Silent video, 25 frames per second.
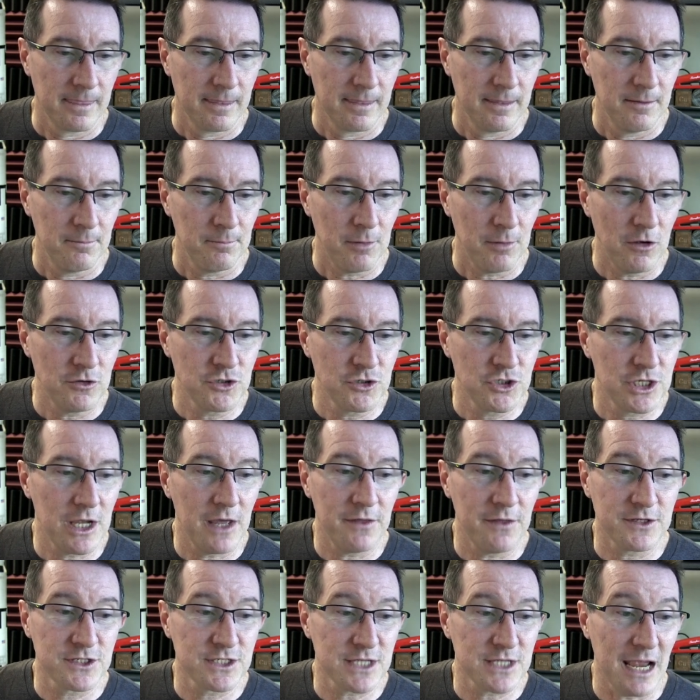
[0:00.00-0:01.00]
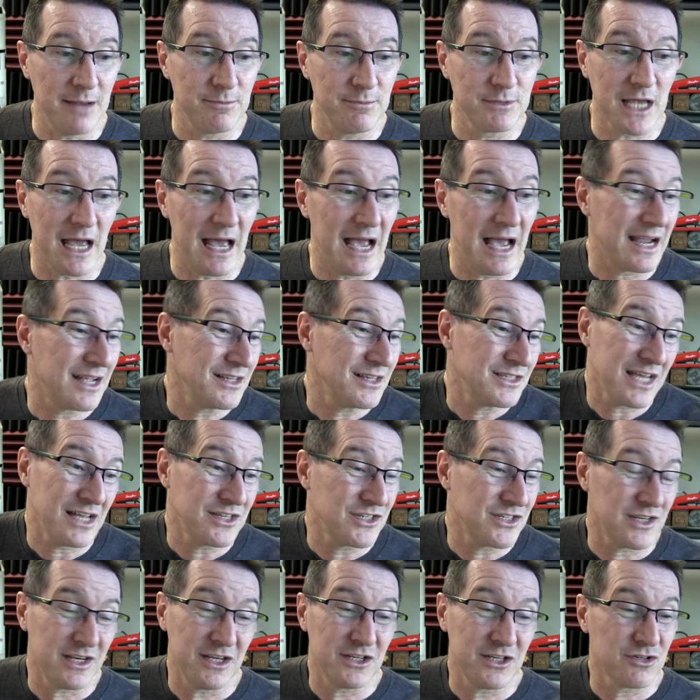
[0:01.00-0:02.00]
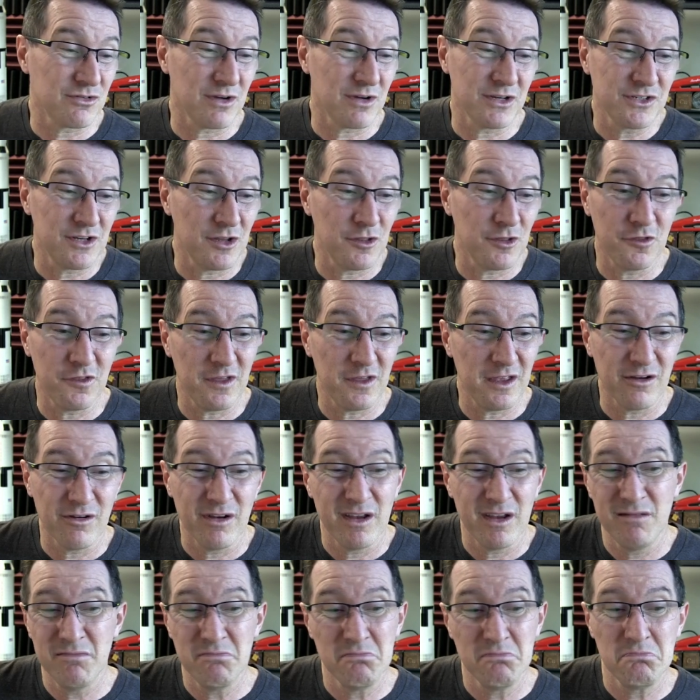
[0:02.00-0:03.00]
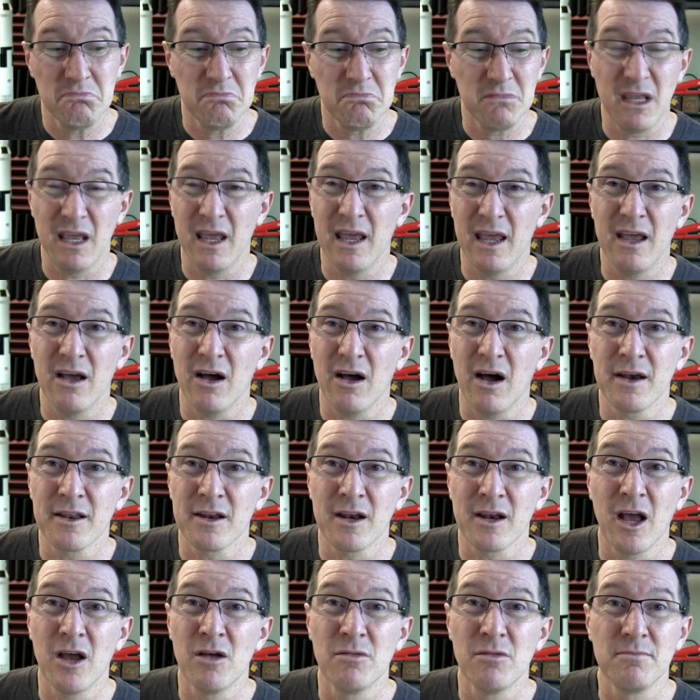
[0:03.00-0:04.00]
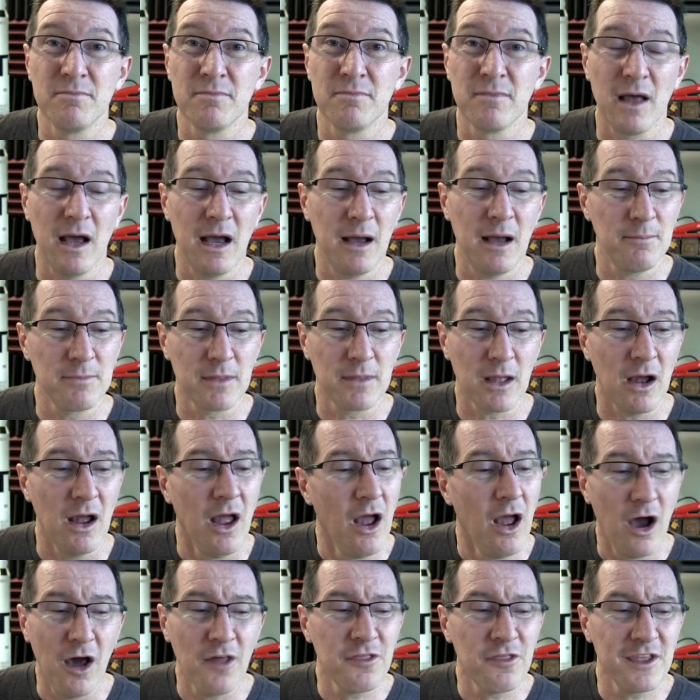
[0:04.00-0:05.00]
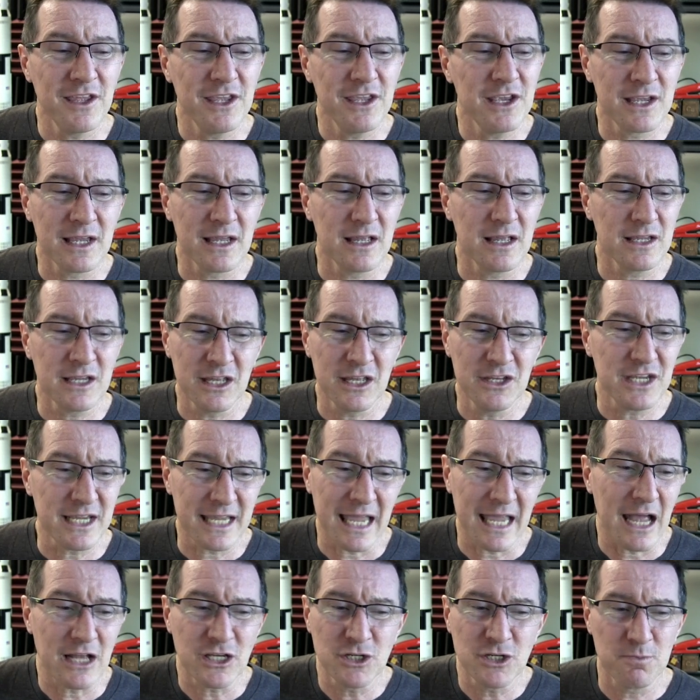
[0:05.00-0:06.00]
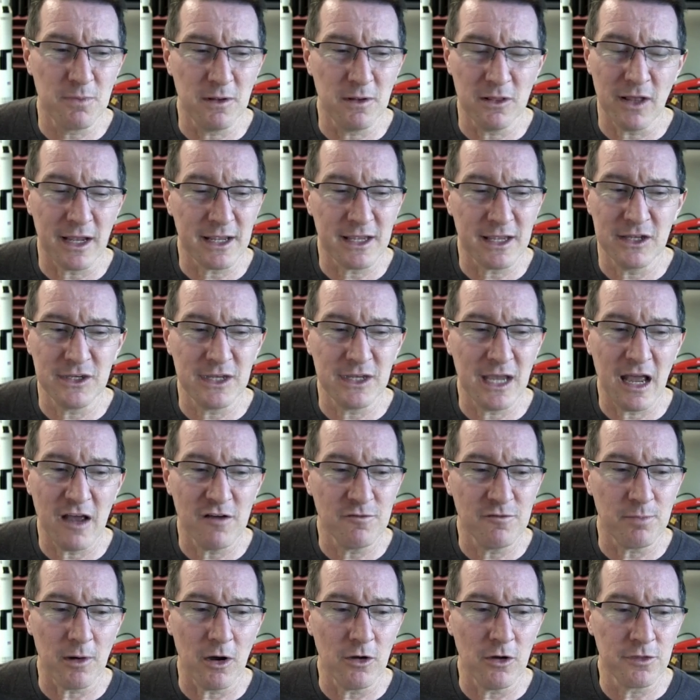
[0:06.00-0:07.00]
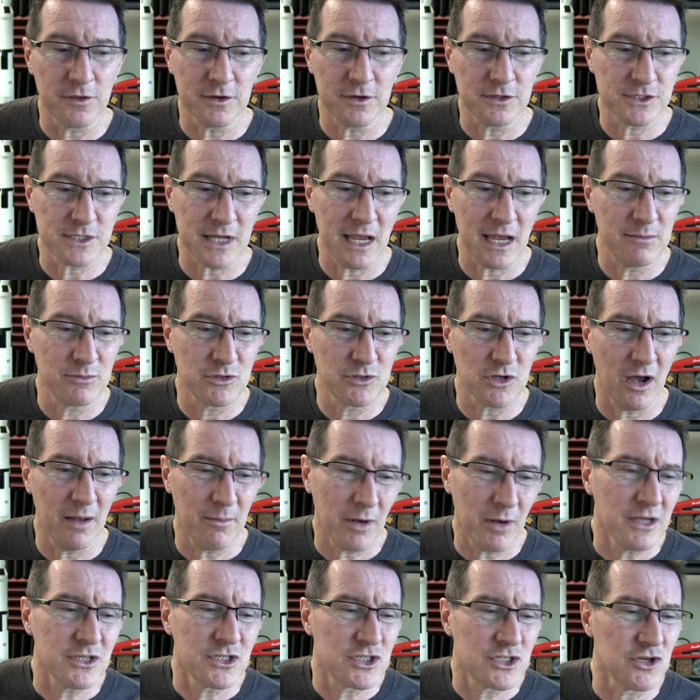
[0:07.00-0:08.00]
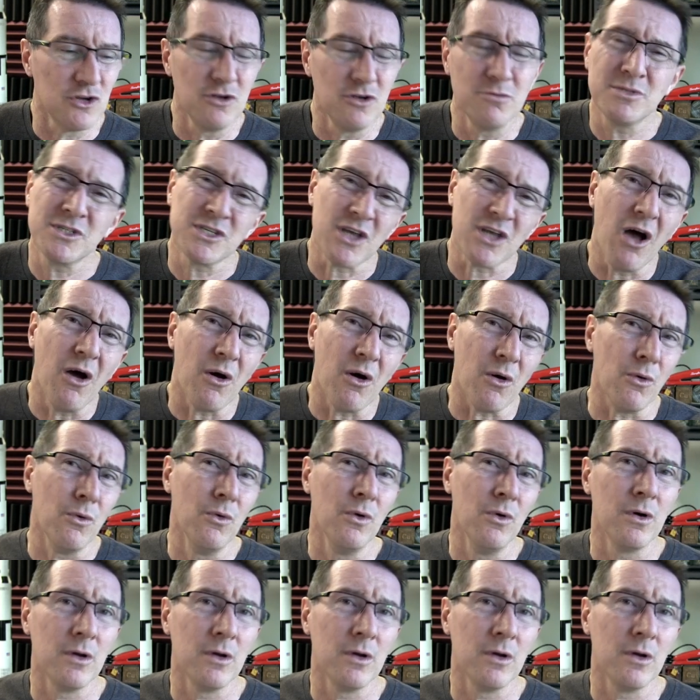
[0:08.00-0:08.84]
Both share the same targets. That's an interesting theory. Yeah, I don't know. I think can you catch, but like, can you have both at the same time? I assume so.